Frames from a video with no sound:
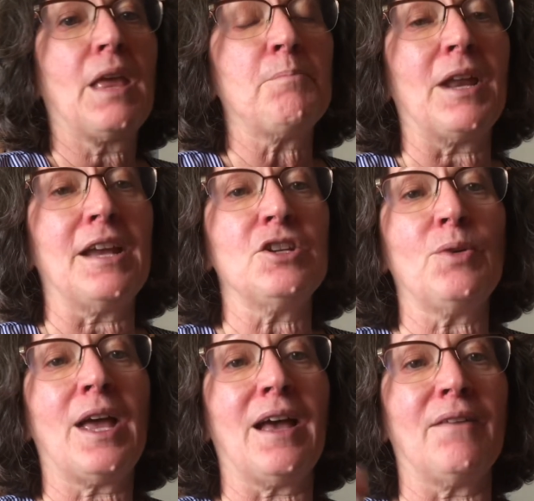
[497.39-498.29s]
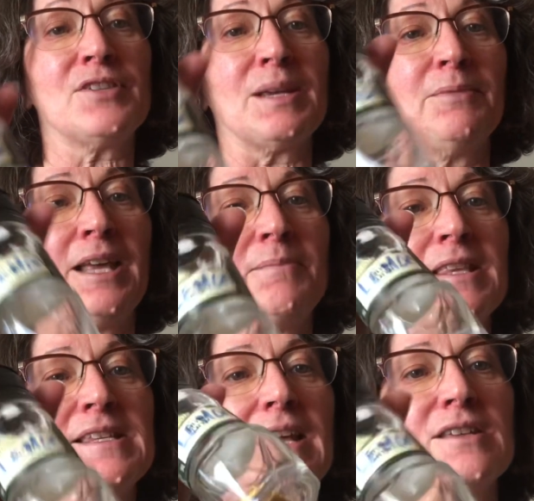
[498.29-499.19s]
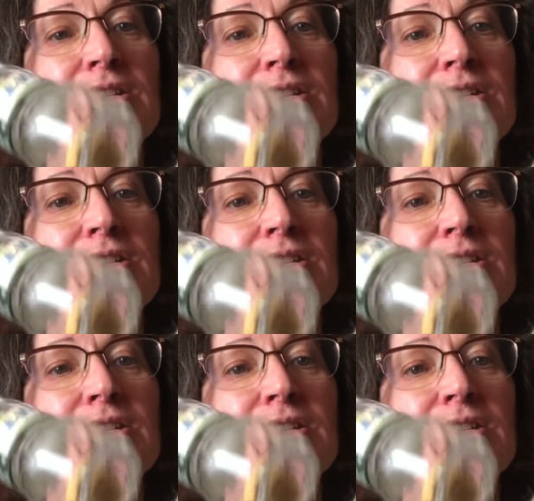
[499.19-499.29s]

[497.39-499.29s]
But I do have some lemon zest.